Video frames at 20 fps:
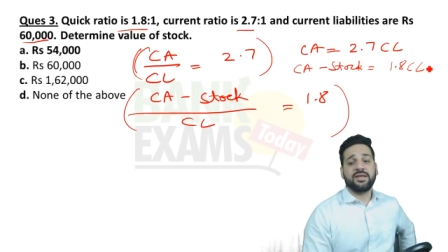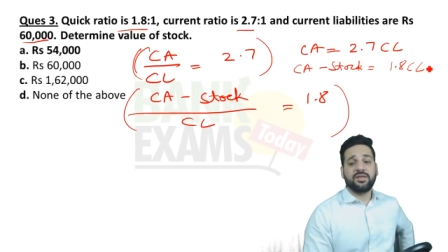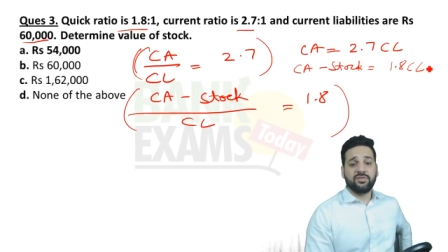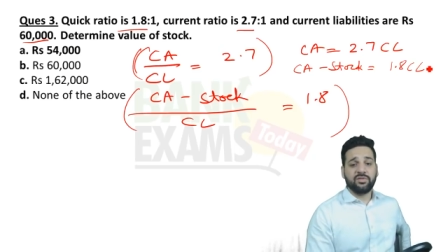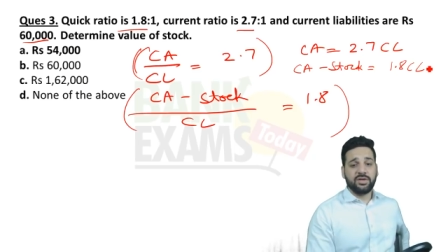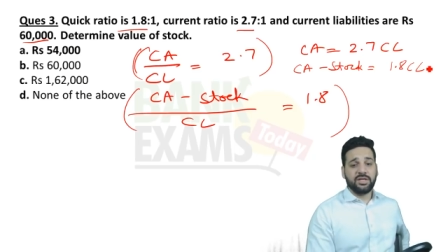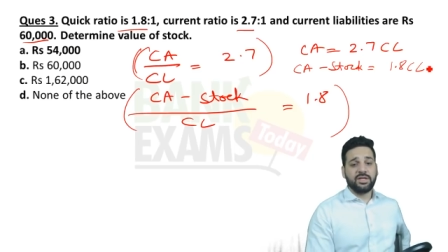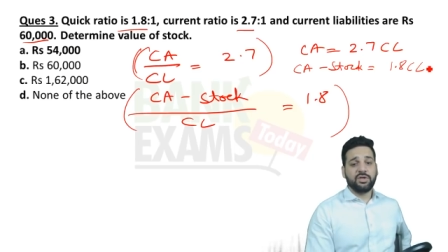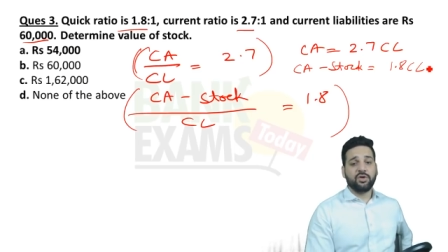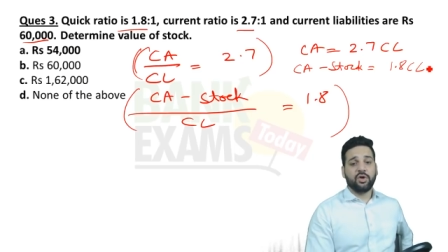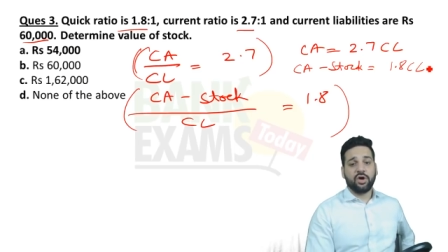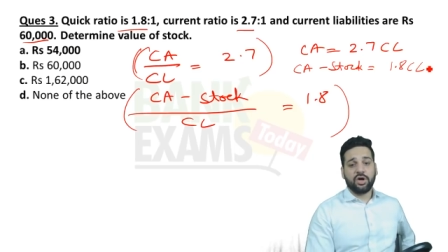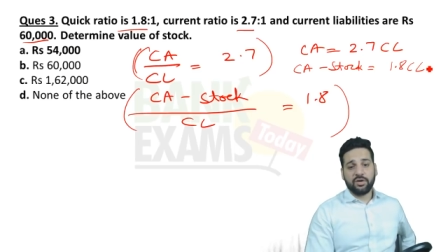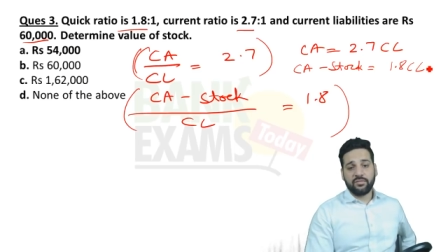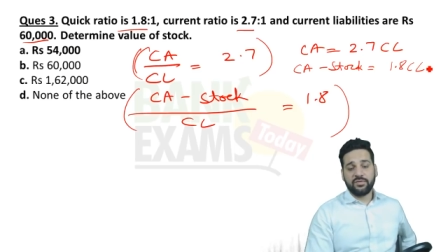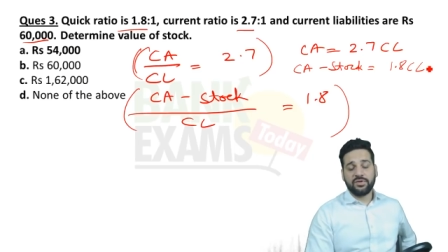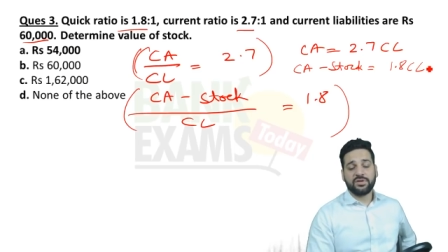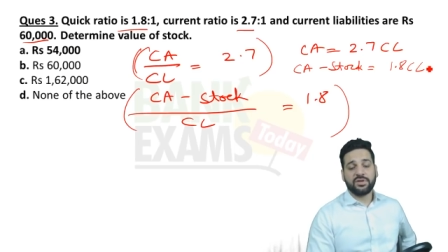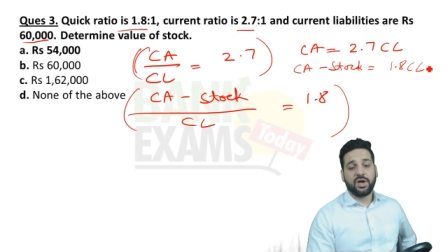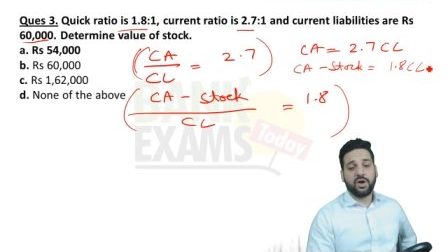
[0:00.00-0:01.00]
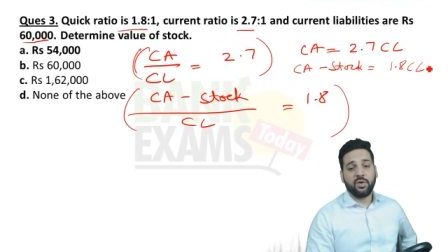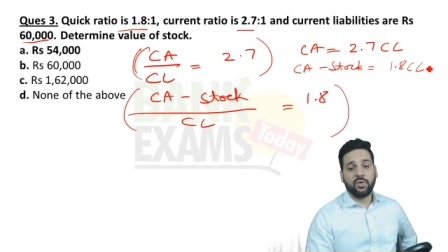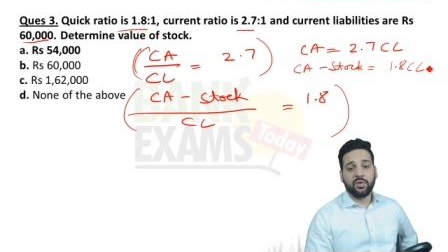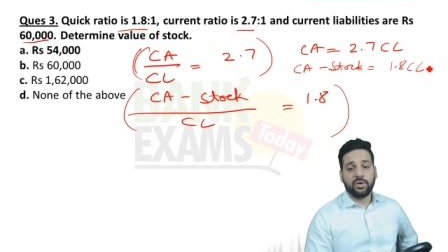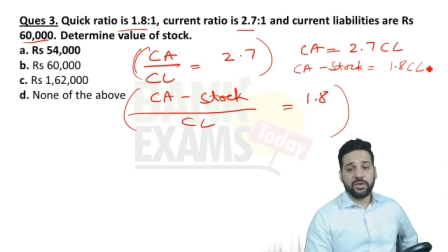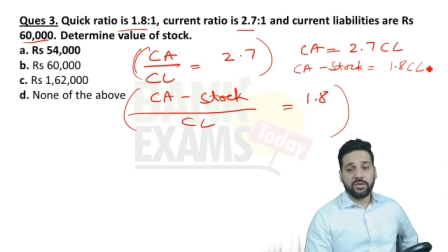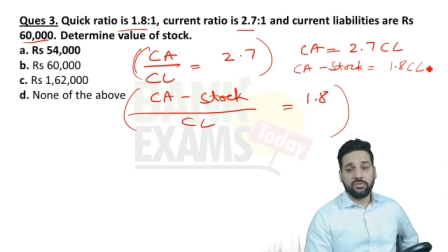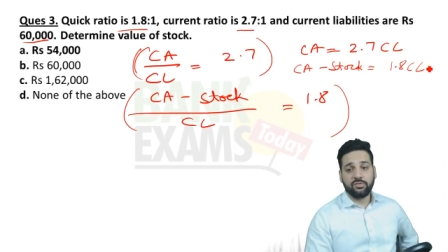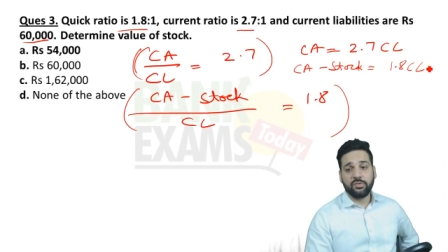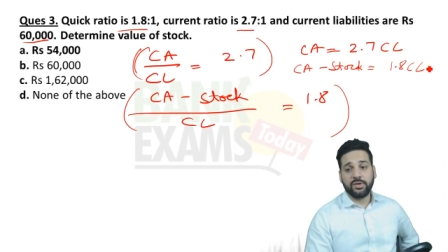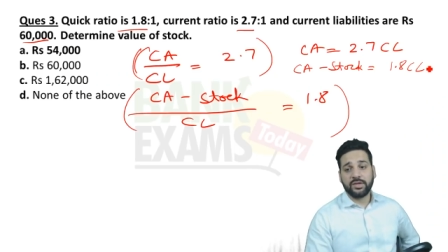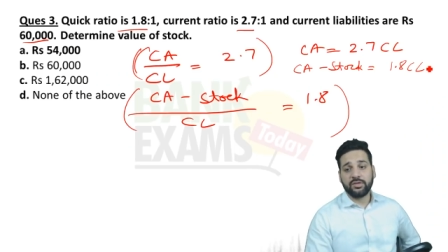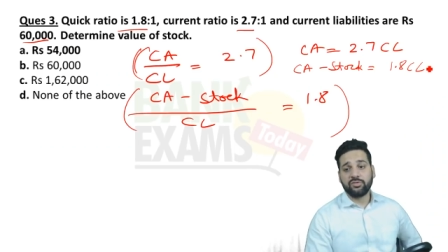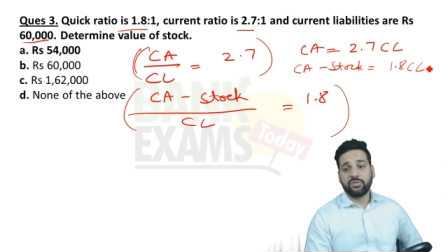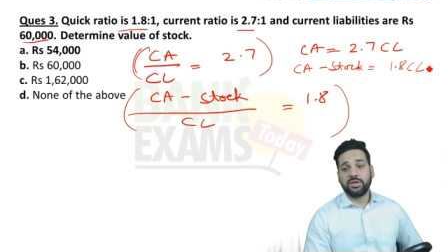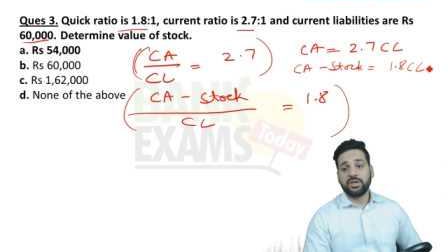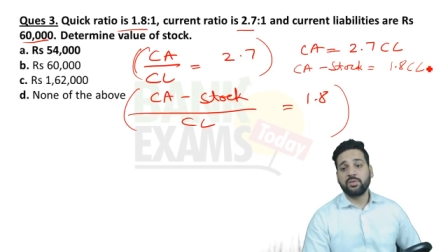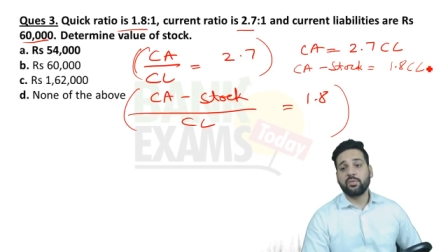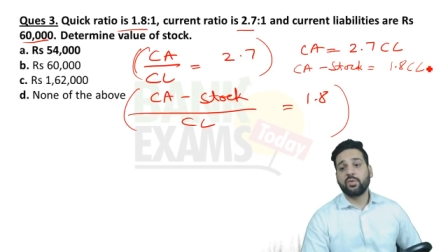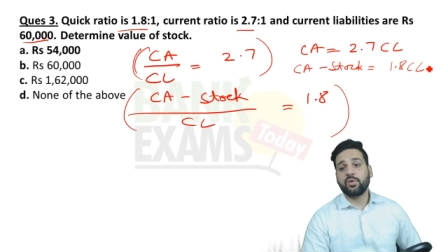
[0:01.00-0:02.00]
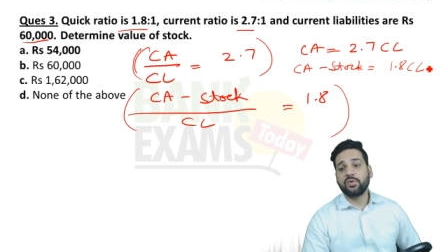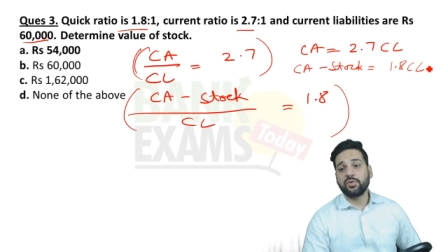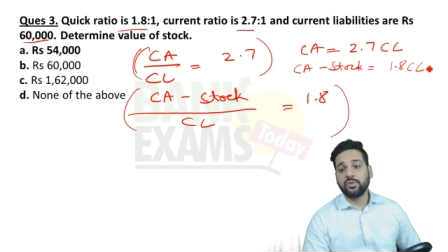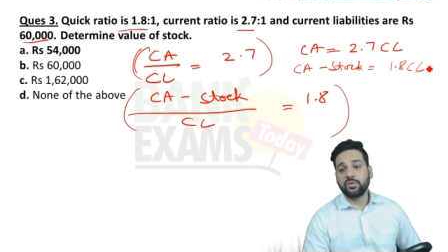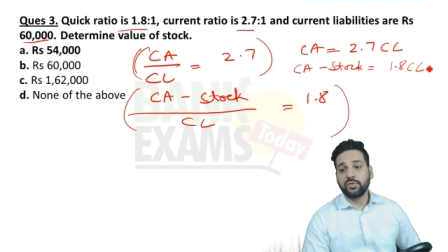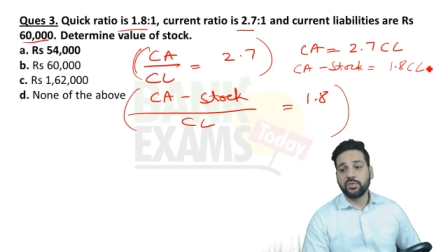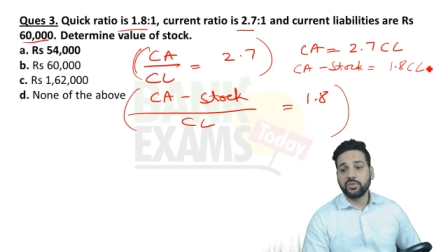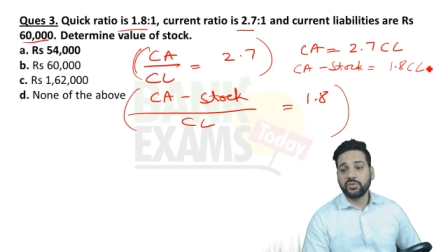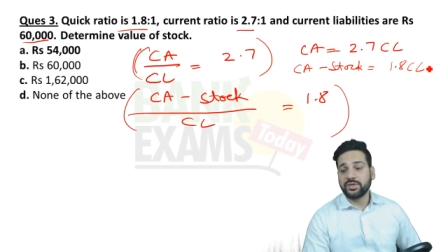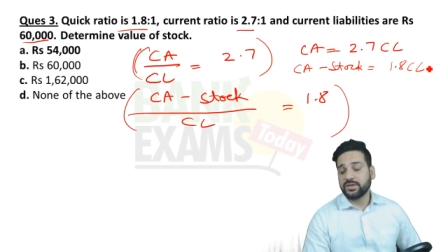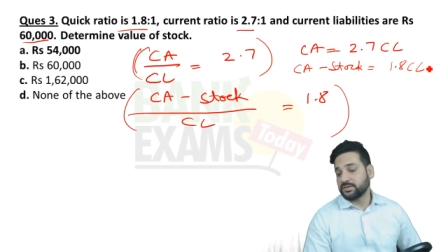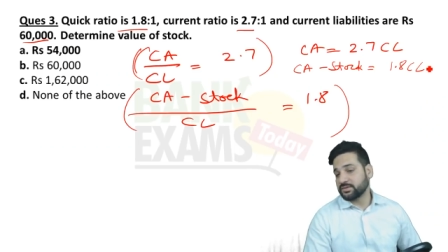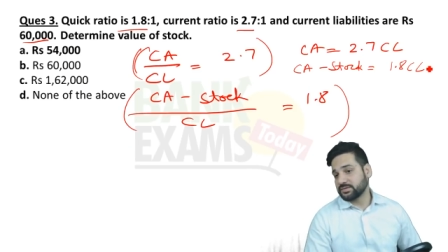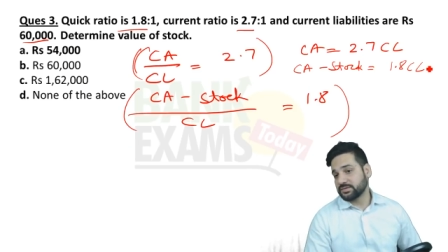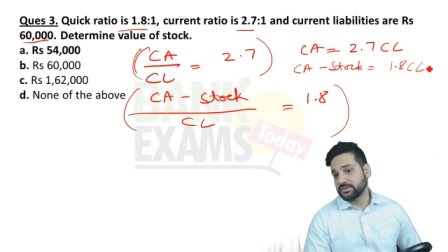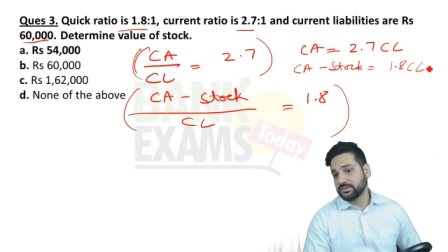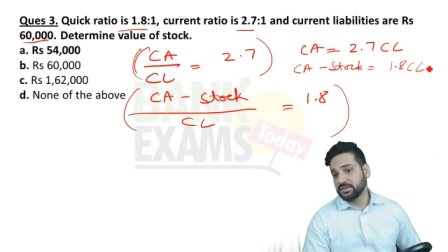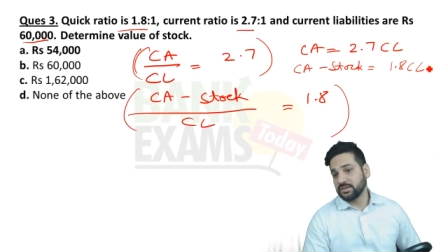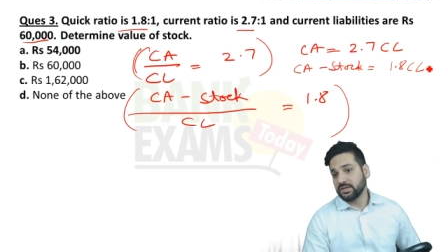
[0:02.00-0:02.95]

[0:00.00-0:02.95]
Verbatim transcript: actually your wish how you actually want to do this